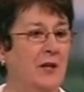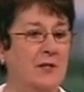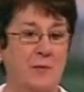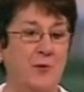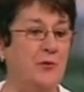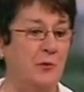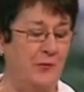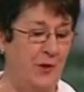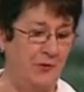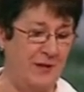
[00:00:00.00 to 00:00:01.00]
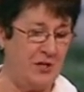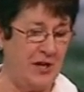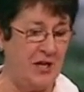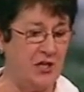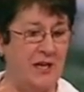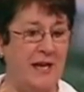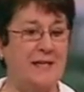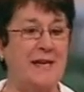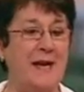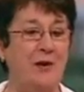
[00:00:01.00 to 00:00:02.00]
both to further education
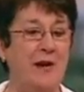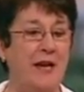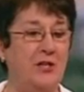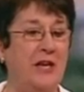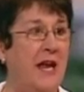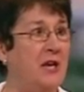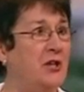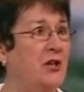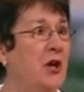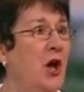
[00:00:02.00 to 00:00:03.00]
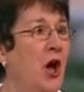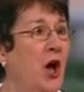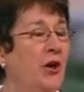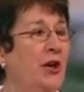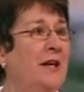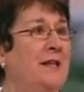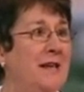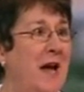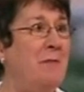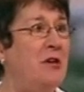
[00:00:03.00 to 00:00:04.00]
and higher education, are going to
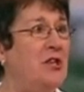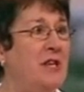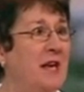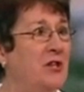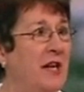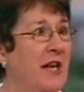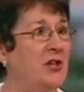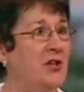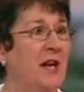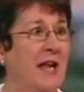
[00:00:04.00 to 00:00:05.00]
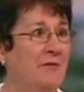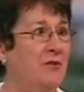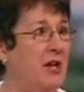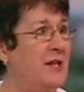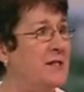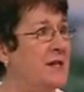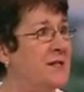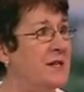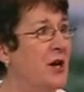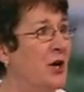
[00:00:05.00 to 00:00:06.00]
damage the education, the life
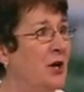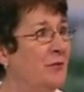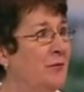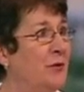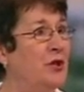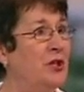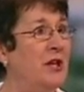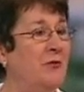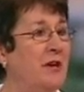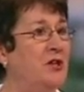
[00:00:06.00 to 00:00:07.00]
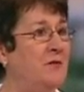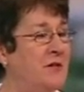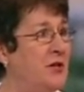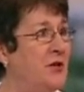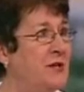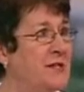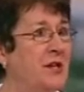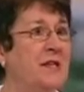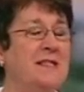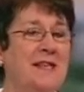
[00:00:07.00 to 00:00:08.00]
chances of a future generation of students,
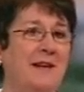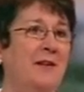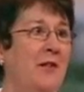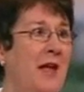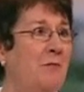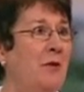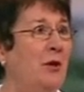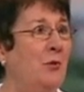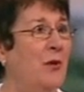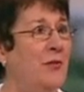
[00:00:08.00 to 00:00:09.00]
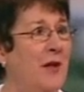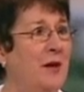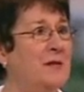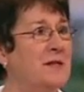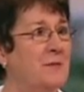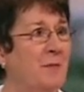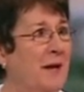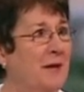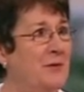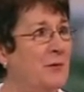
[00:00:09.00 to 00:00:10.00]
going to saddle them with thousands of
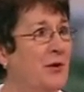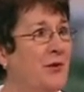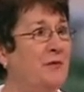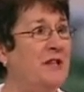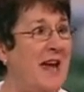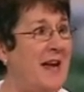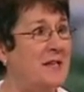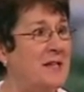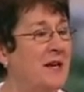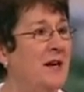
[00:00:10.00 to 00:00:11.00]
pounds worth of debt.